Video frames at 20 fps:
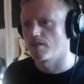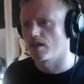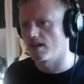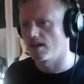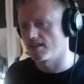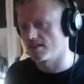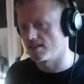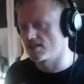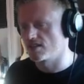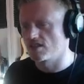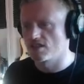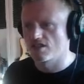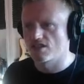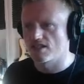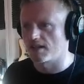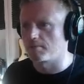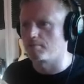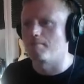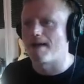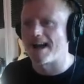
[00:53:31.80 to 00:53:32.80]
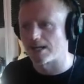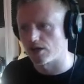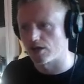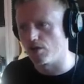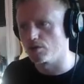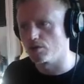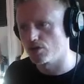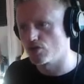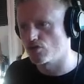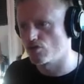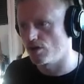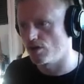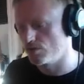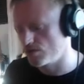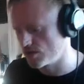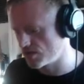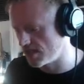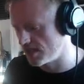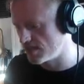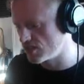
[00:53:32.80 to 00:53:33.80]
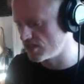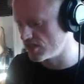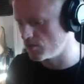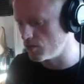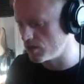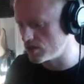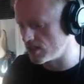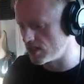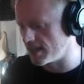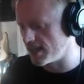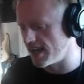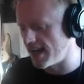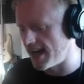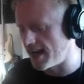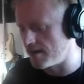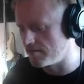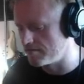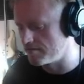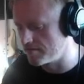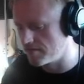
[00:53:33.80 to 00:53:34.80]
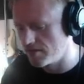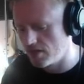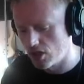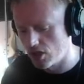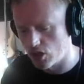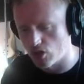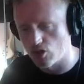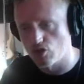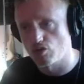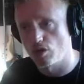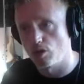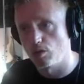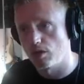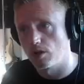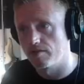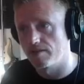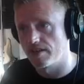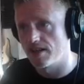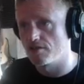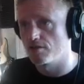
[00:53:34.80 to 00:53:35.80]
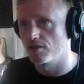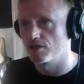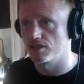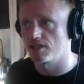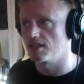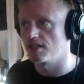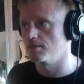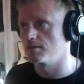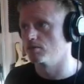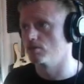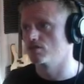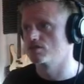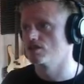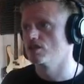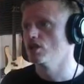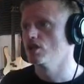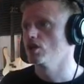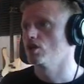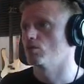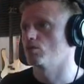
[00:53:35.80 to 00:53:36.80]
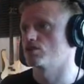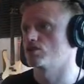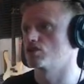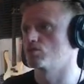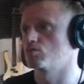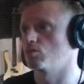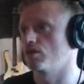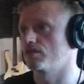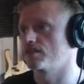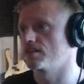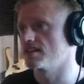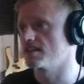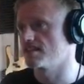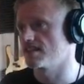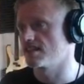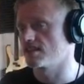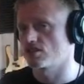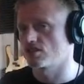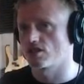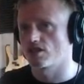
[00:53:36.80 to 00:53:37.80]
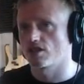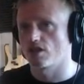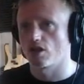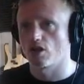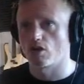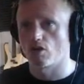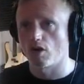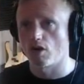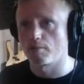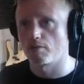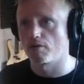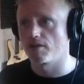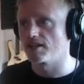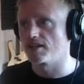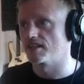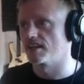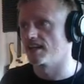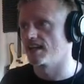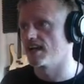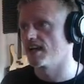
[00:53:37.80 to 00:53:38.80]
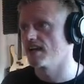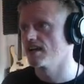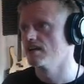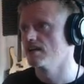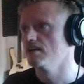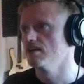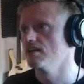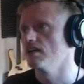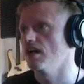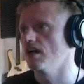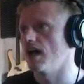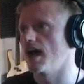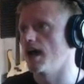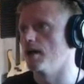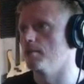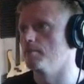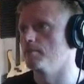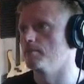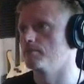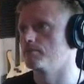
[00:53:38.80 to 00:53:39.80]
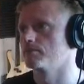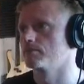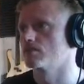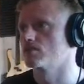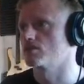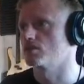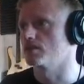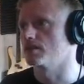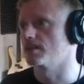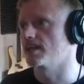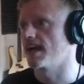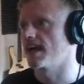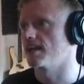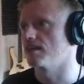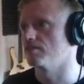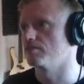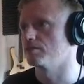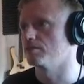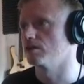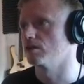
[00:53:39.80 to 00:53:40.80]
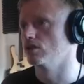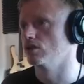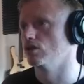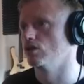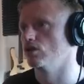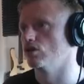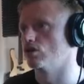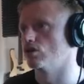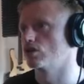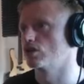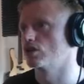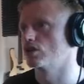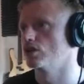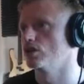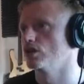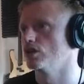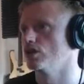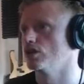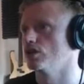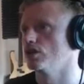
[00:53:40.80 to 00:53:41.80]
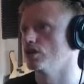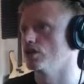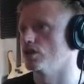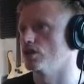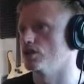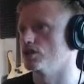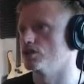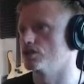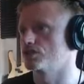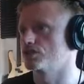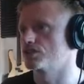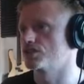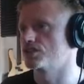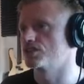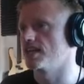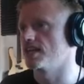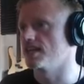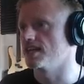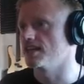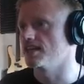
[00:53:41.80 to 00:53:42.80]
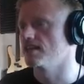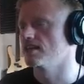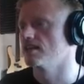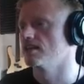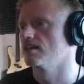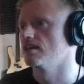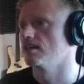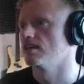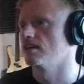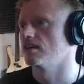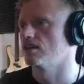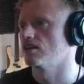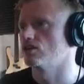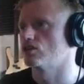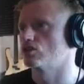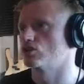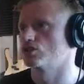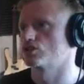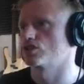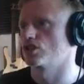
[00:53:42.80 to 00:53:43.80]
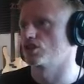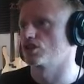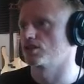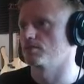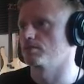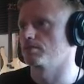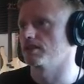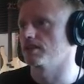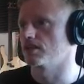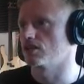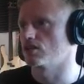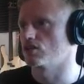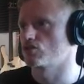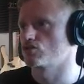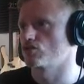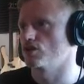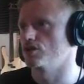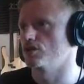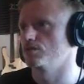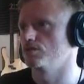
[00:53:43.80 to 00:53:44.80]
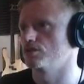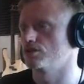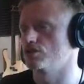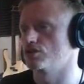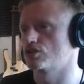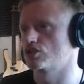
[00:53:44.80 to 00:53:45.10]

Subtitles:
there's like macro controls essentially, which I have control of here on the keyboard, which is what these things are operating here. So again, if we look, you'll see just on the Complete Control, there's